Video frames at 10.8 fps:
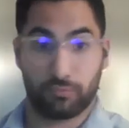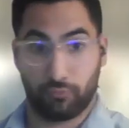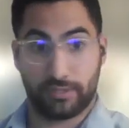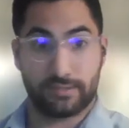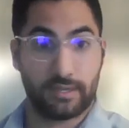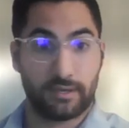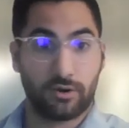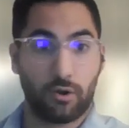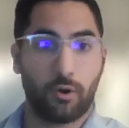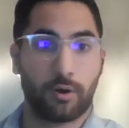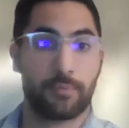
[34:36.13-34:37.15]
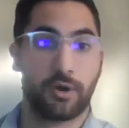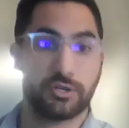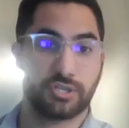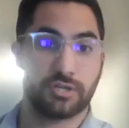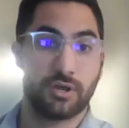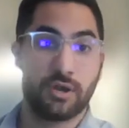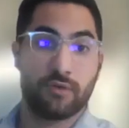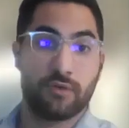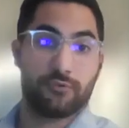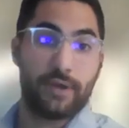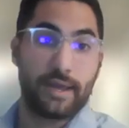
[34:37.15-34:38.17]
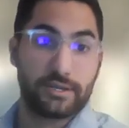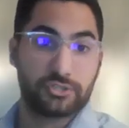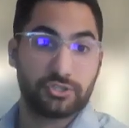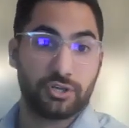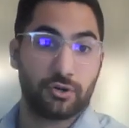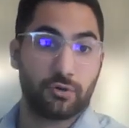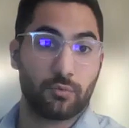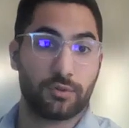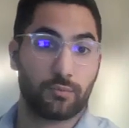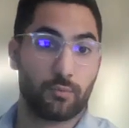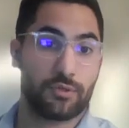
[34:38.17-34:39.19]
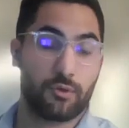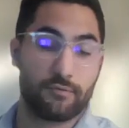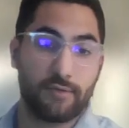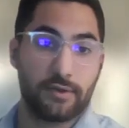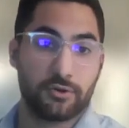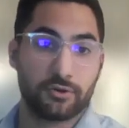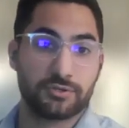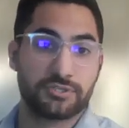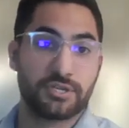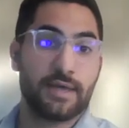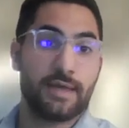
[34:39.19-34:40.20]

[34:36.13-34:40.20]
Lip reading: redid our budget for next year with our vendors,